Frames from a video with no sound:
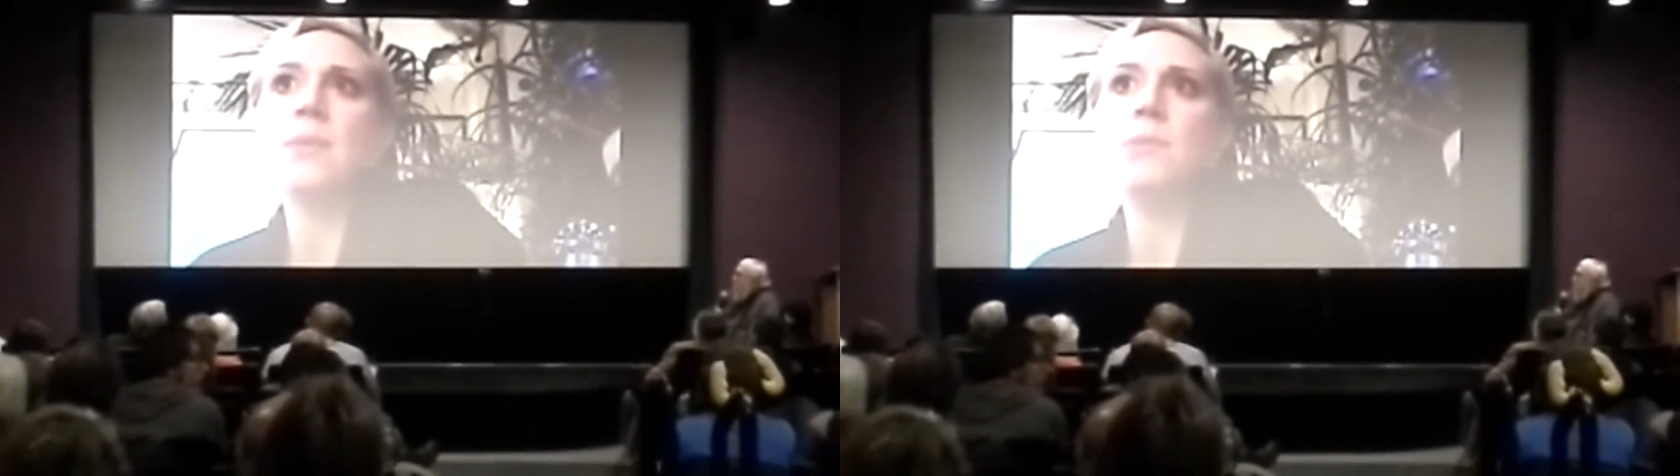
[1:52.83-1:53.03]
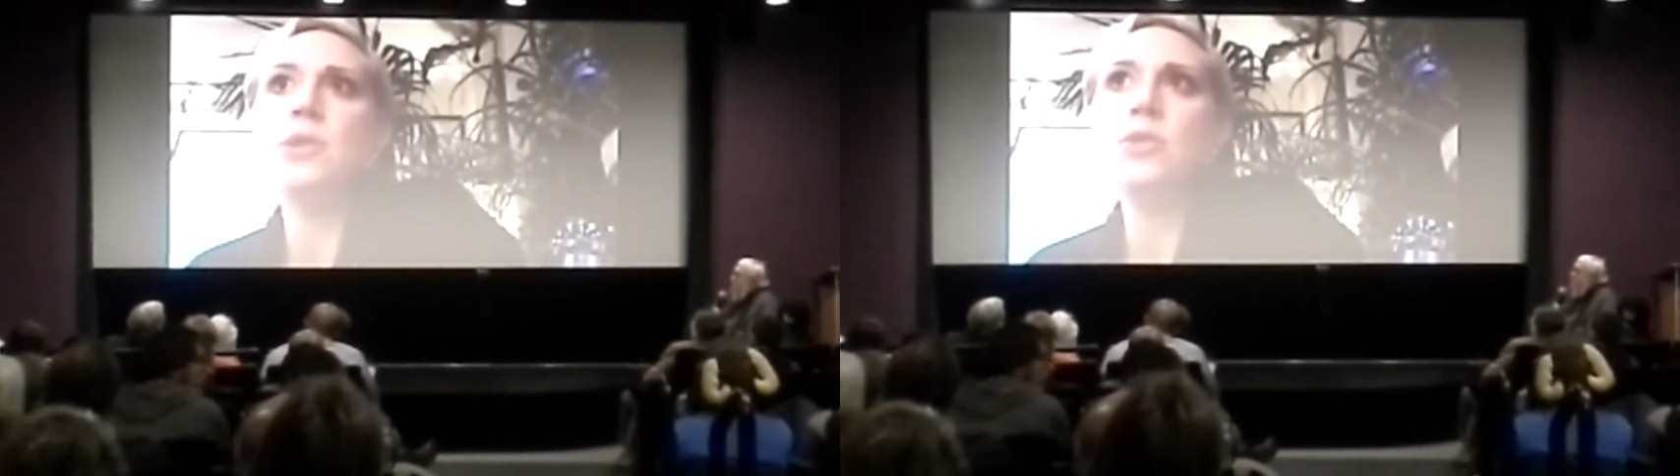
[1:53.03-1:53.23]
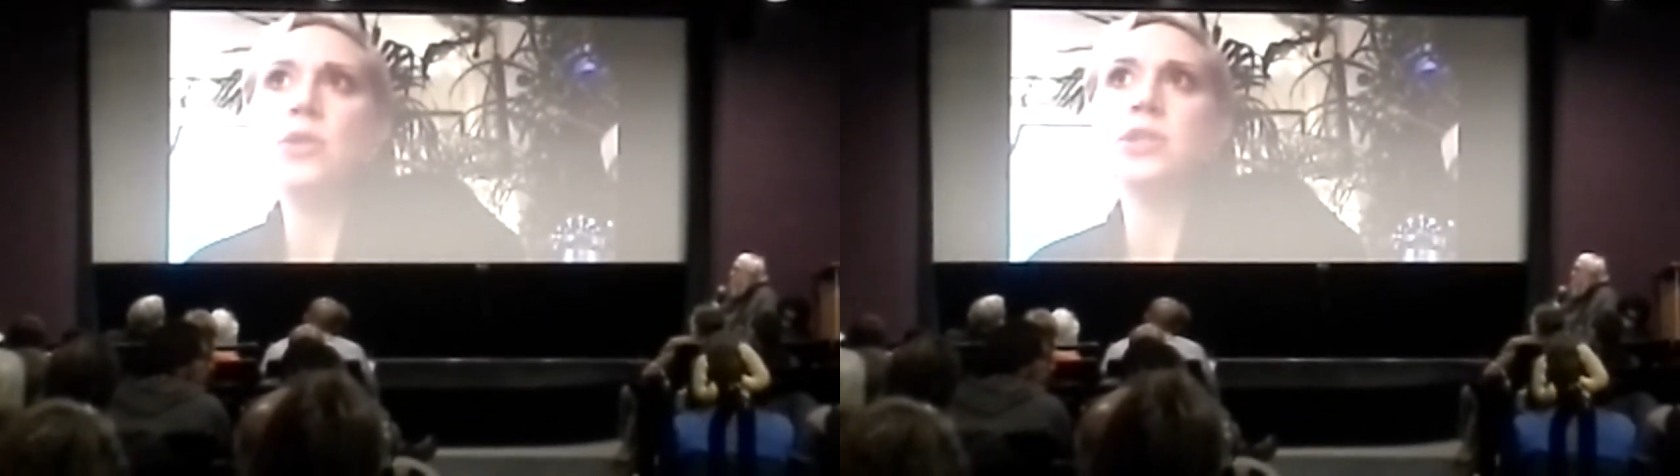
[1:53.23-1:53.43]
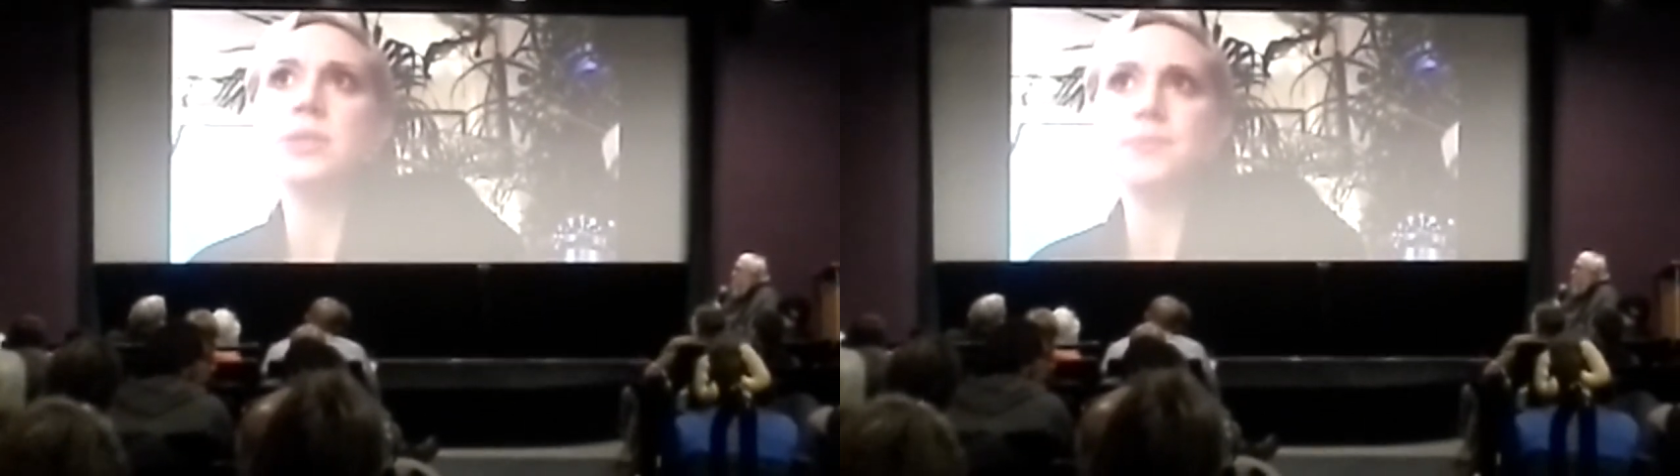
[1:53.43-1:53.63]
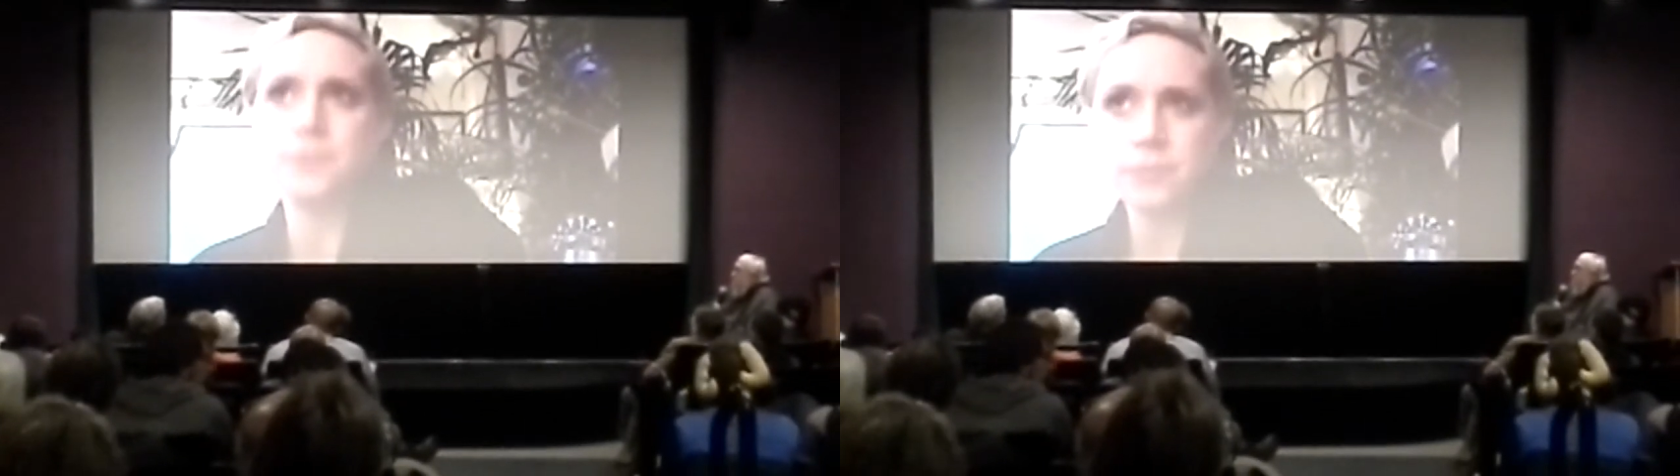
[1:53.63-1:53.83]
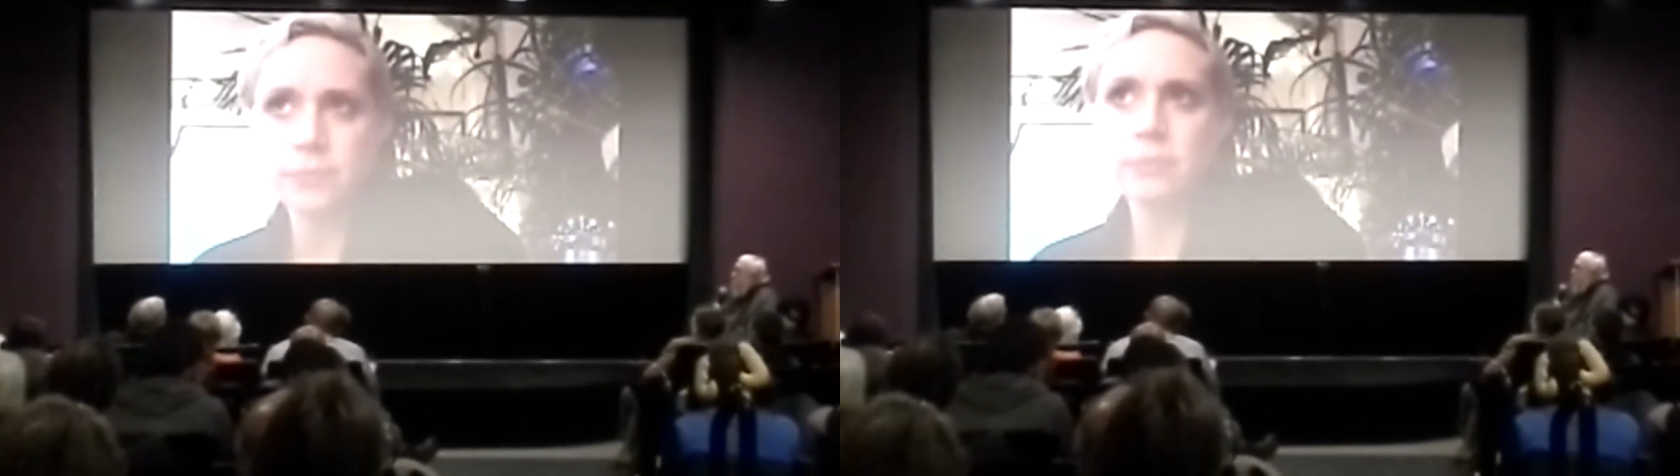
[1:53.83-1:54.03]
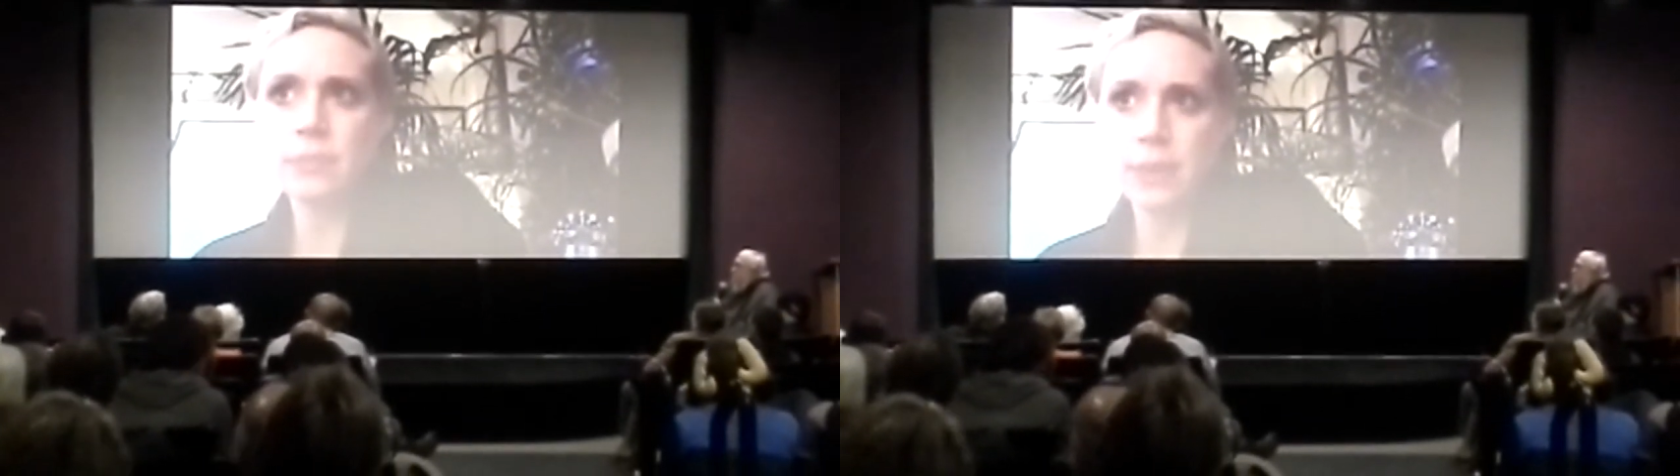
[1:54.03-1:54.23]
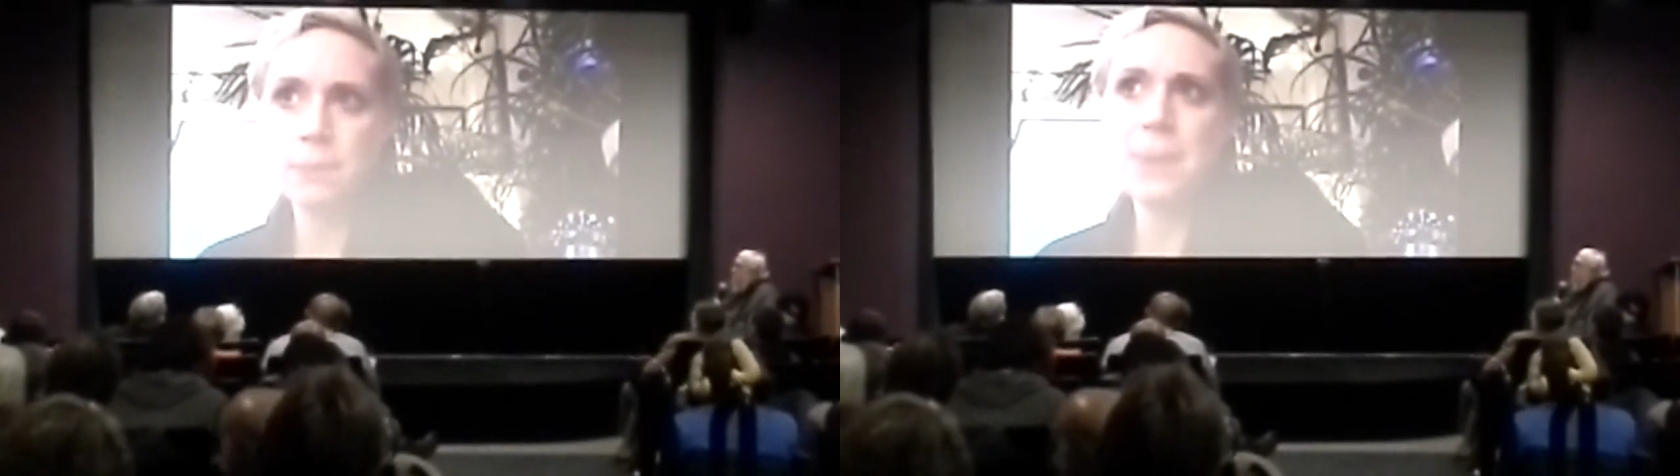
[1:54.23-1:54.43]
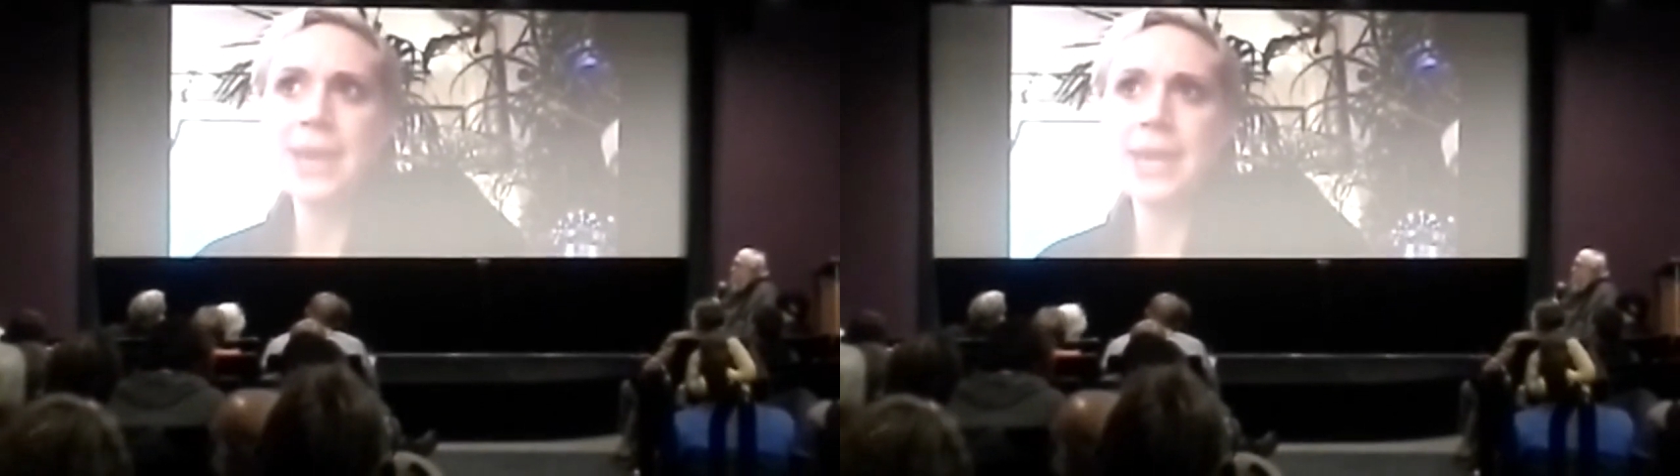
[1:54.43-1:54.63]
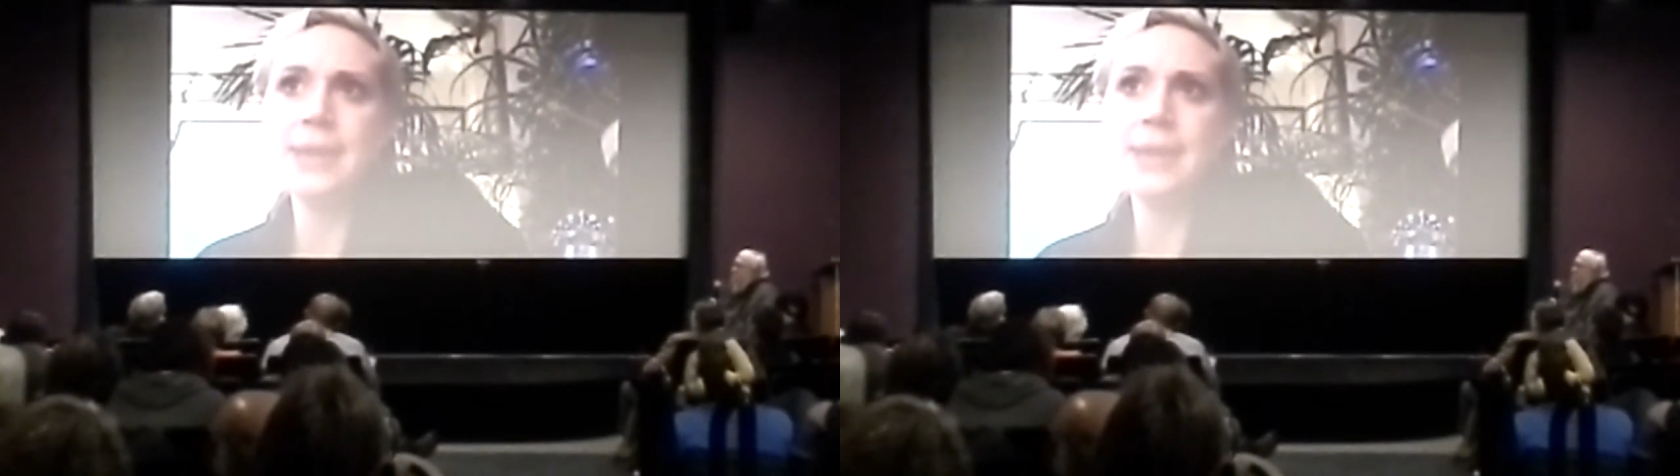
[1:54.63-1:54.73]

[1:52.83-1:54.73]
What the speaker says: not making